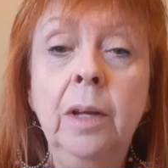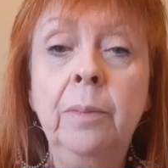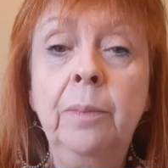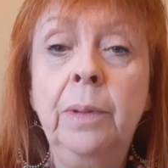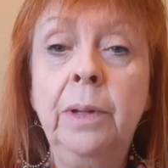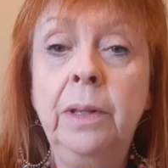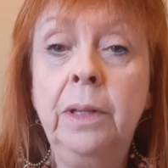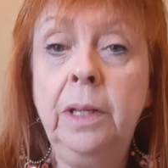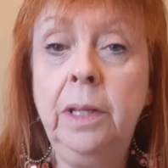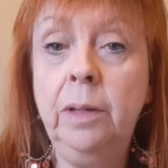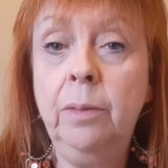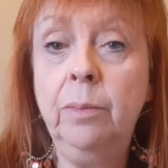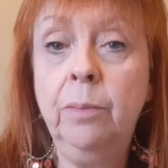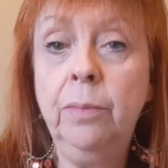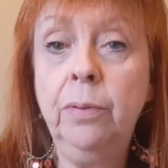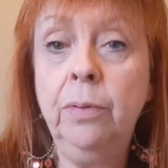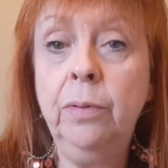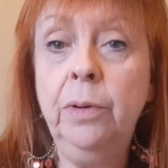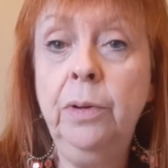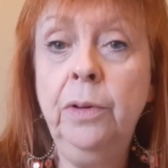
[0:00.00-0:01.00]
but the
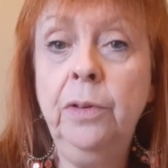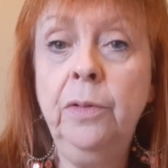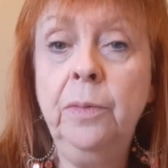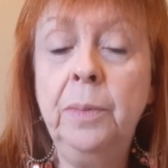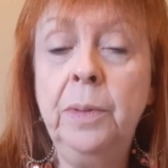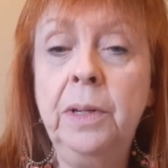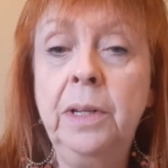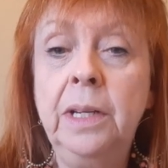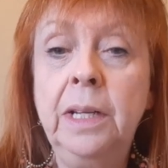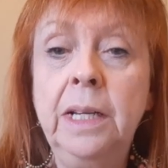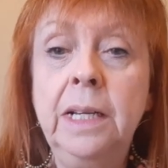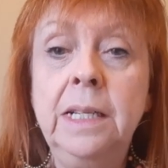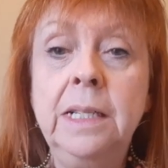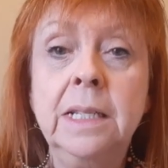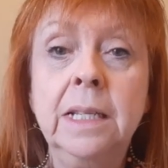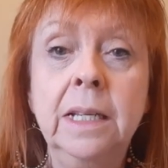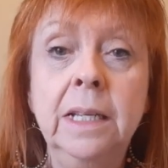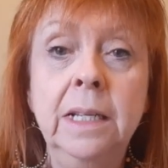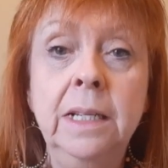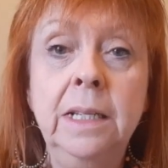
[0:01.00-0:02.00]
improvement
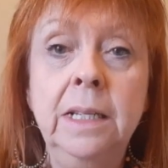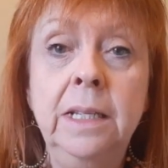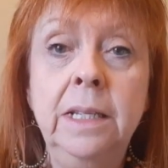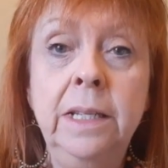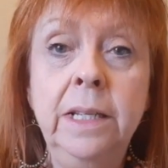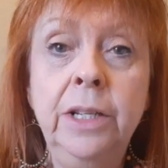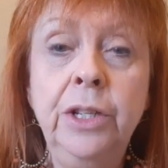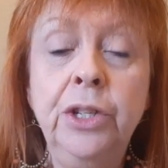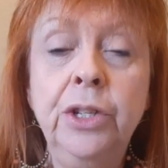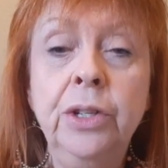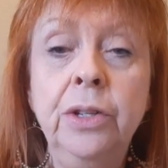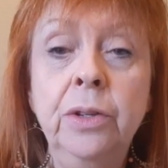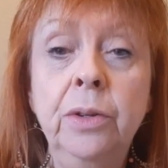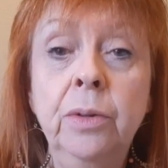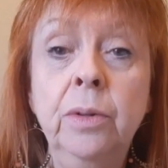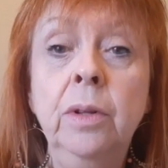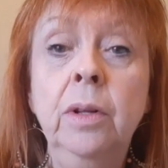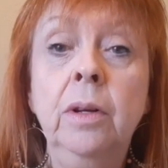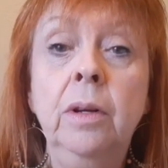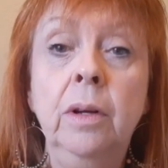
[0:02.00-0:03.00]
is
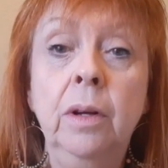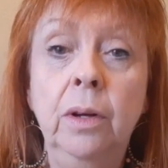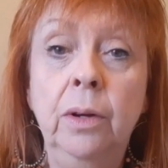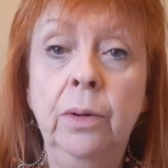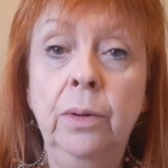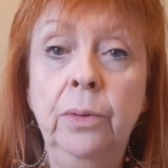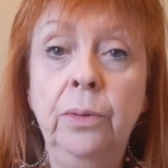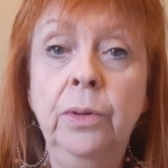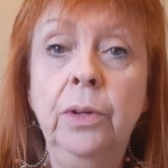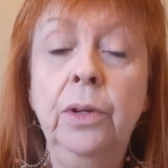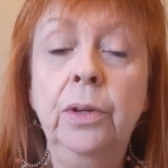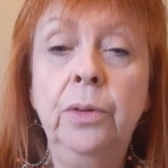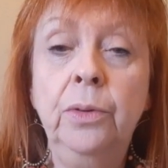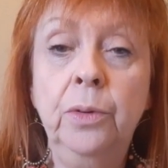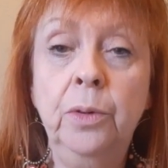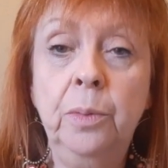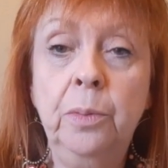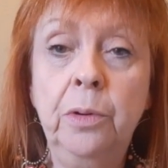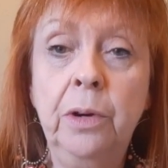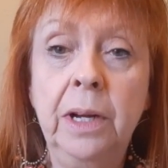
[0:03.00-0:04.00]
conditional on
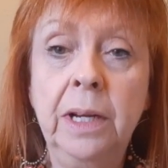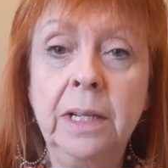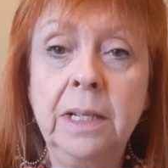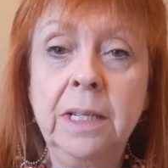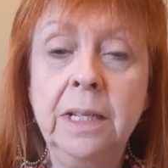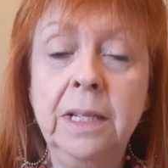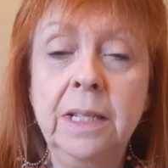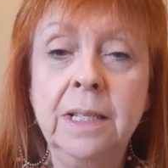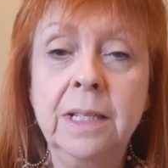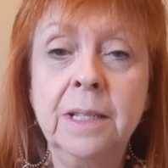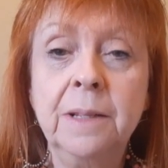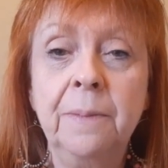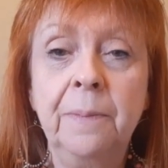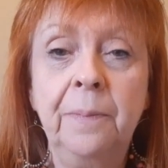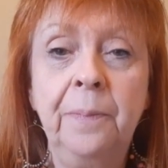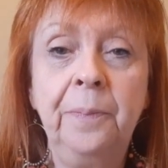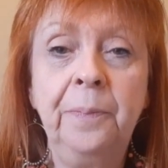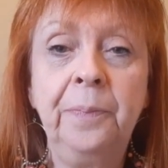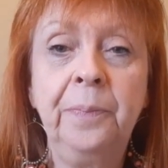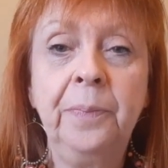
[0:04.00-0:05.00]
your practice.
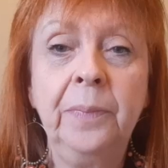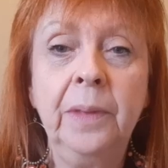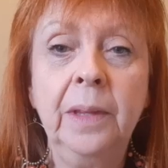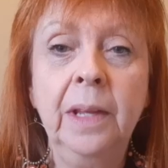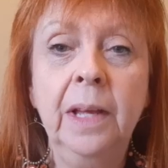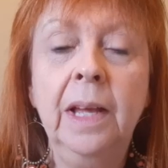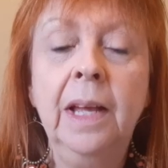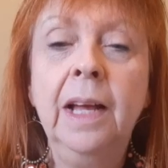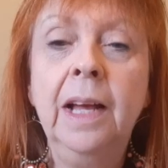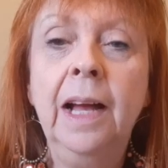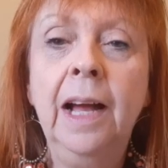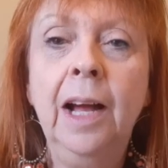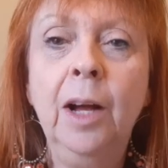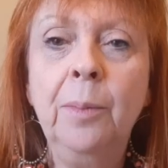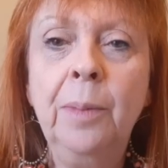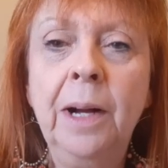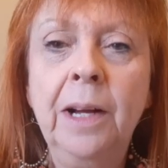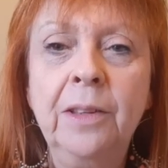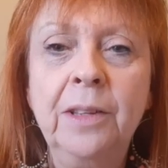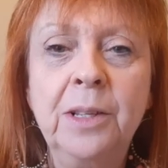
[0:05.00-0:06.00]
How
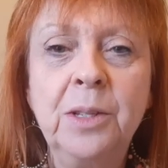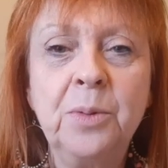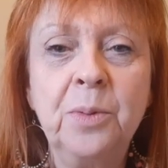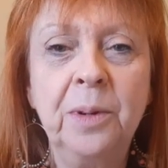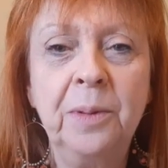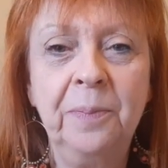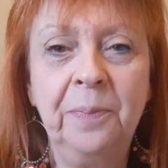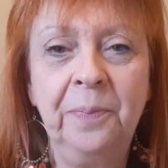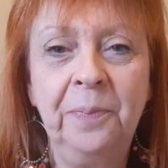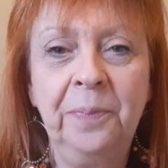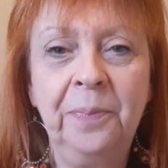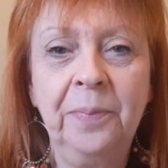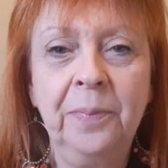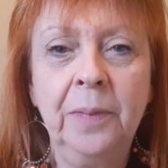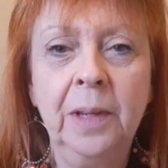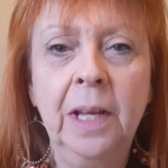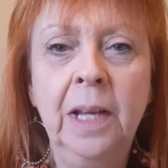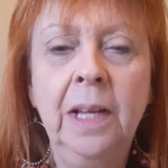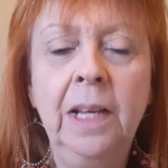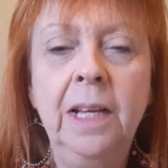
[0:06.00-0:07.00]
about this one?
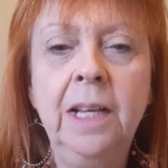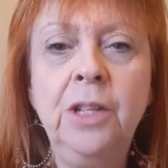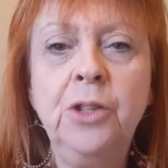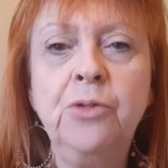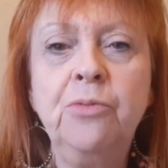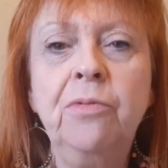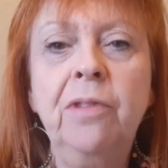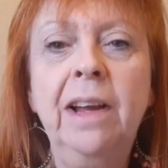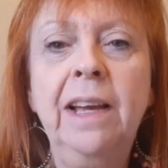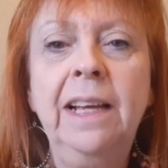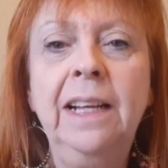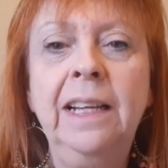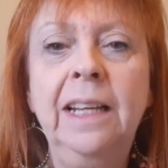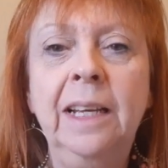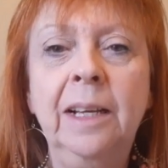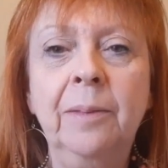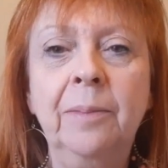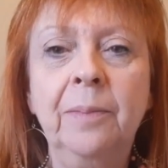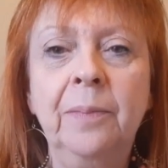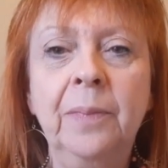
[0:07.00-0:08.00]
It's
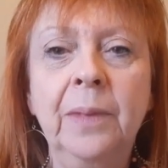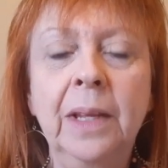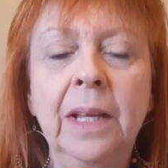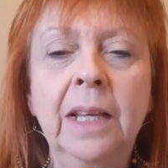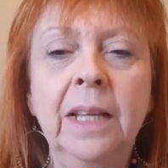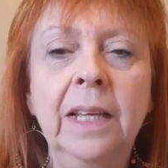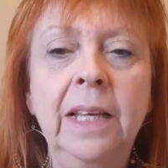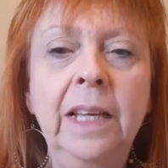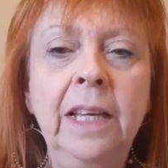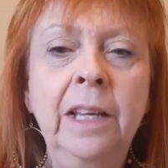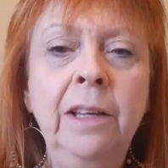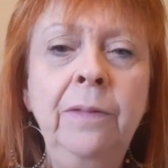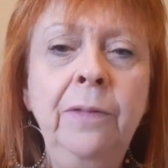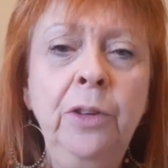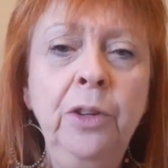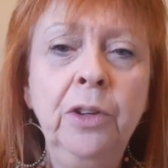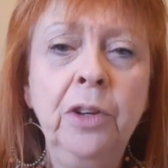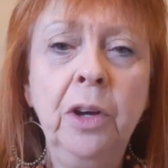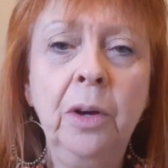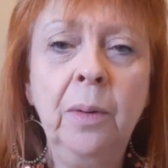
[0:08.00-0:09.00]
raining. If
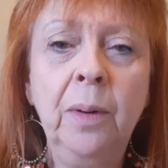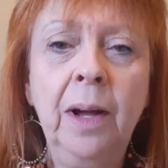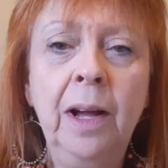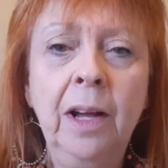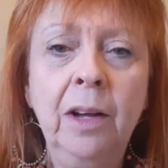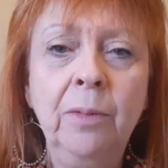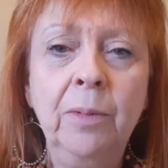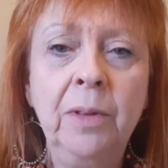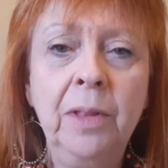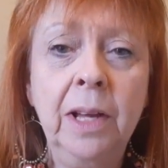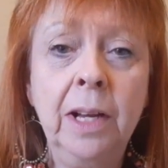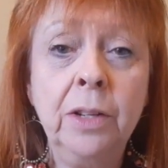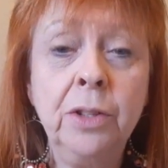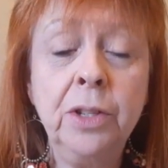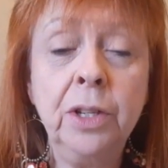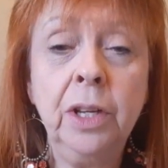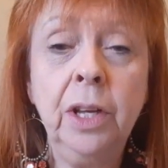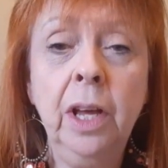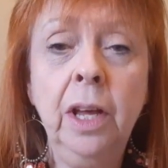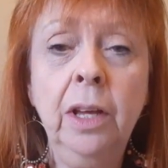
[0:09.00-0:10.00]
you go out without
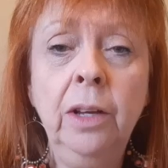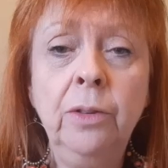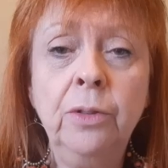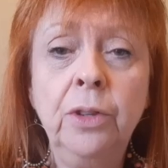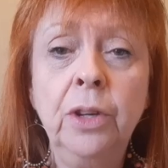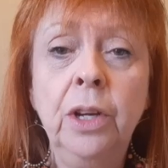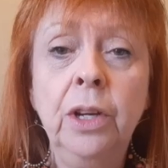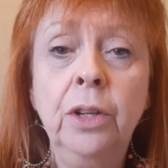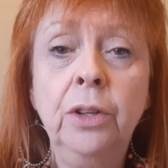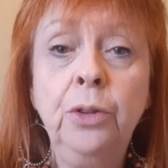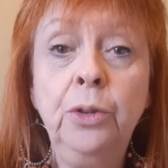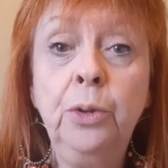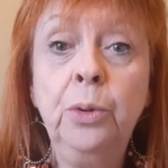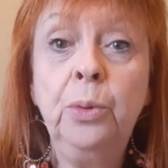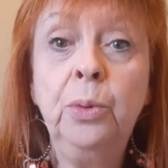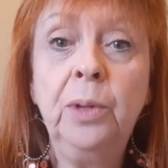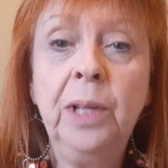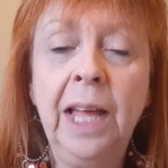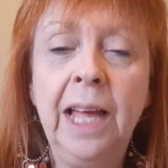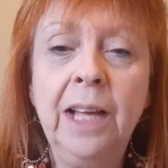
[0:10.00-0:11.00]
a coat,
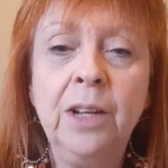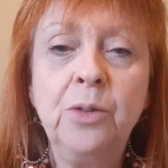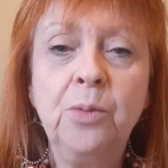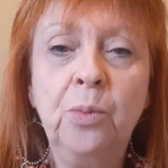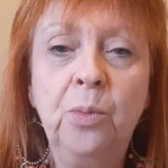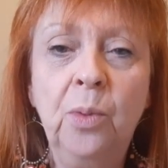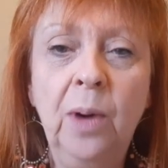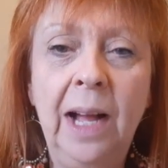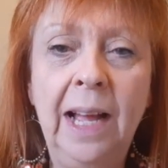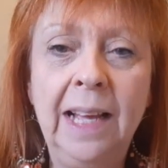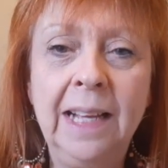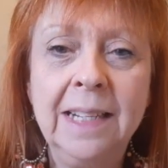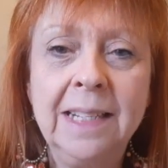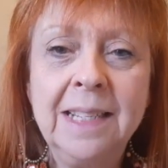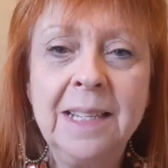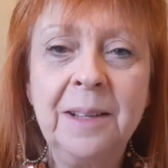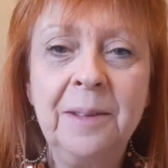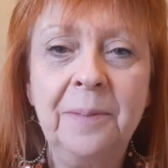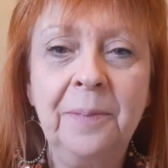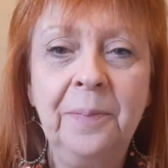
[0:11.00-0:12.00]
you'll get
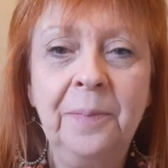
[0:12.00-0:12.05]
wet.